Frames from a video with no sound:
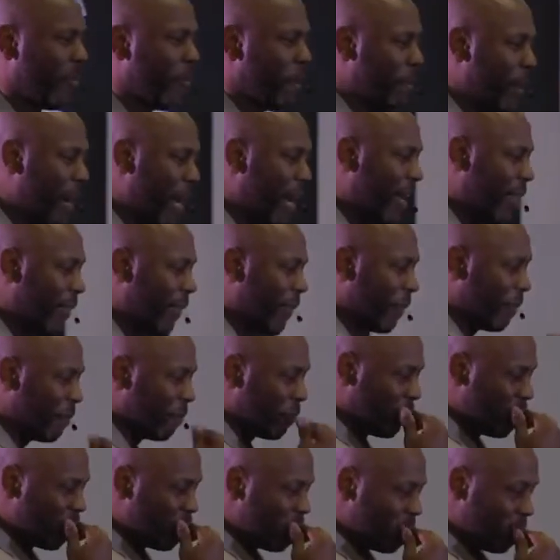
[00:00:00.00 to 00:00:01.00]
But
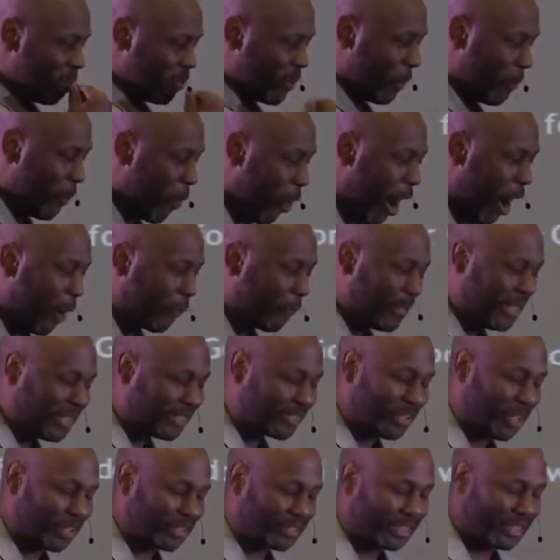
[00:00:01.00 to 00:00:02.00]
the more I
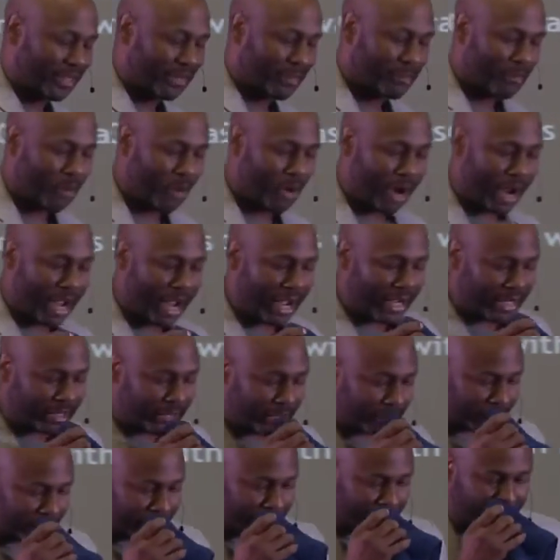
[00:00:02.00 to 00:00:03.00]
researched it, the more I
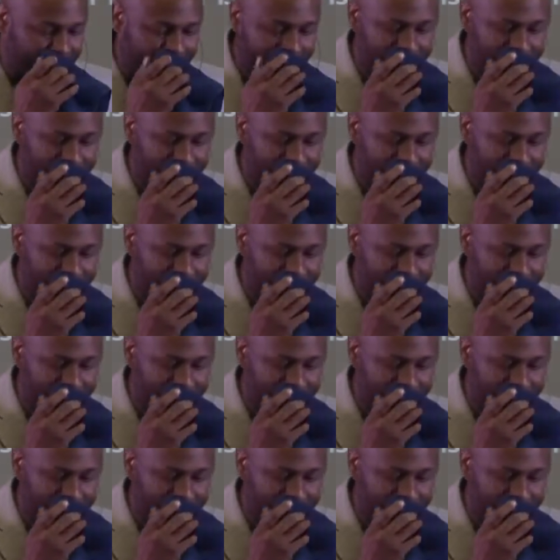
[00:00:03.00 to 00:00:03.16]
understood